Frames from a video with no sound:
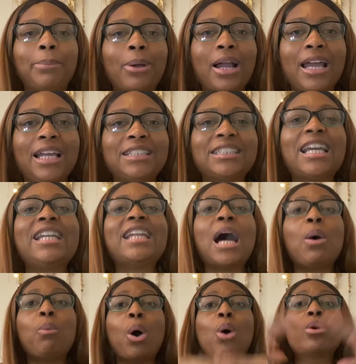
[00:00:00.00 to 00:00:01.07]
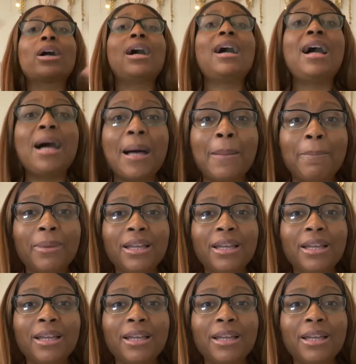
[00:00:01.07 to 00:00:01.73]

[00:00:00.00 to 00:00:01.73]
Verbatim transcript: praise and I woke up